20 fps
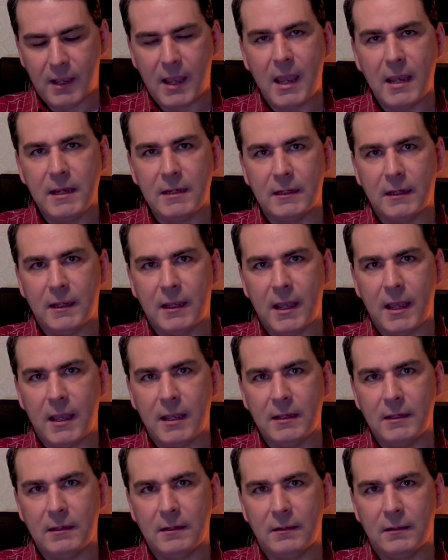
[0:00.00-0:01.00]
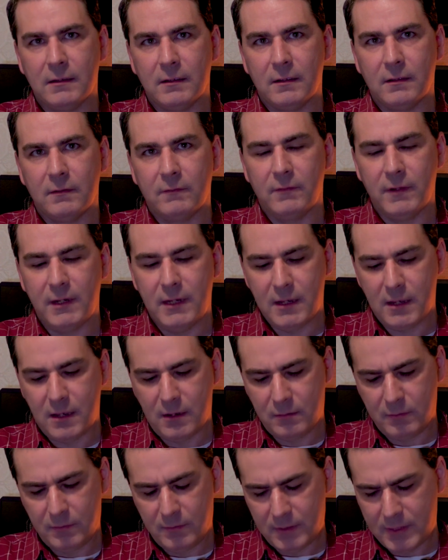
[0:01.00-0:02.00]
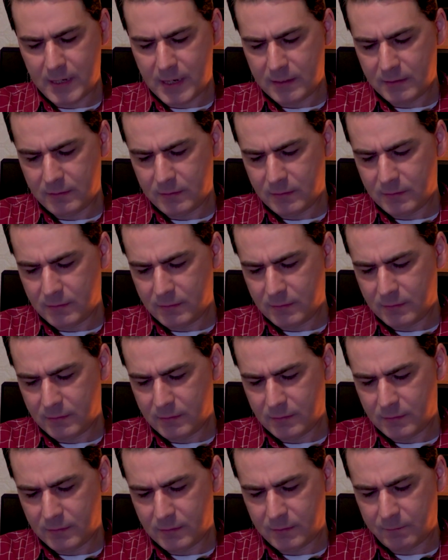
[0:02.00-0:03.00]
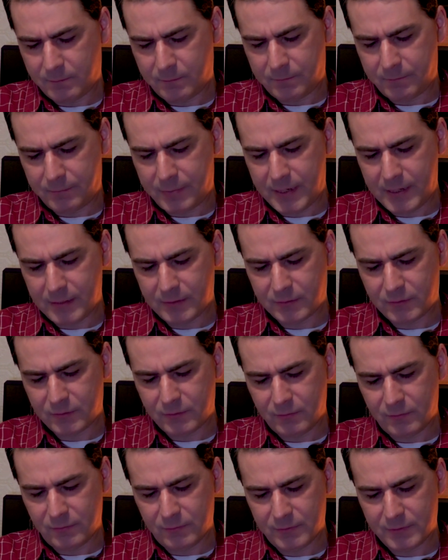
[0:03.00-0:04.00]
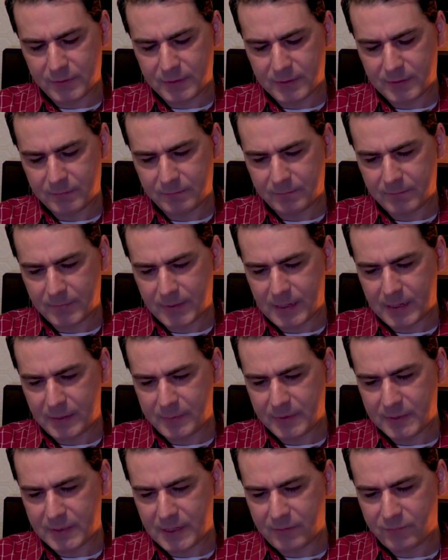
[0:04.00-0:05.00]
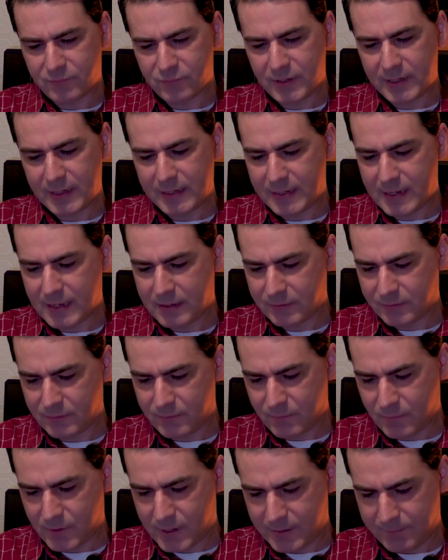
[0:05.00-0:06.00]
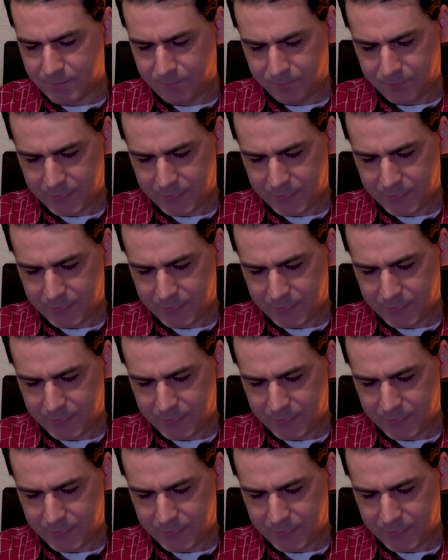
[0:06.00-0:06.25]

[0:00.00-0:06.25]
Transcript: 8K video, then the pixels, now let me see, I've written it down somewhere.